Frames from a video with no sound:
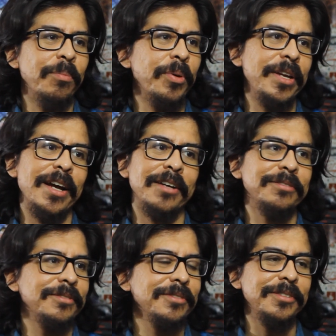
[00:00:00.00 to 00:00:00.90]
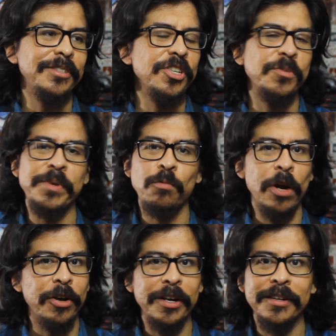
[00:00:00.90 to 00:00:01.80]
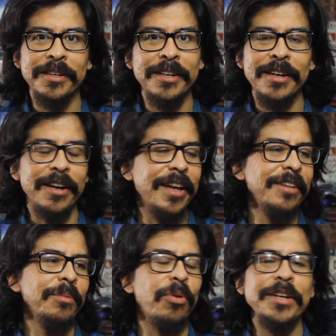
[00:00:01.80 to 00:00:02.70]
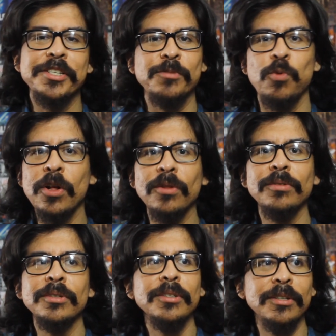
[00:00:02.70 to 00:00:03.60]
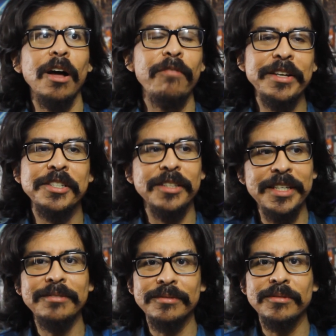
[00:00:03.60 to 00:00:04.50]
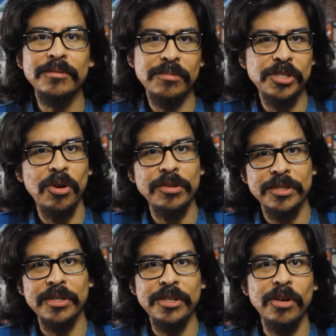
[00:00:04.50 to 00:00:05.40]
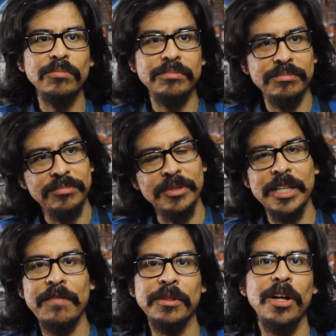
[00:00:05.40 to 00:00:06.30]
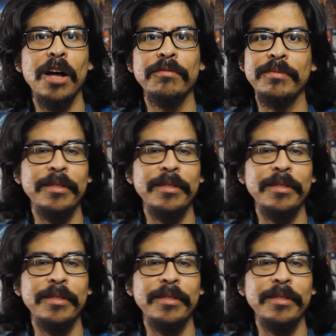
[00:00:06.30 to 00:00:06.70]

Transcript: But yeah, just be wary. Again, prices will eventually start to, level off.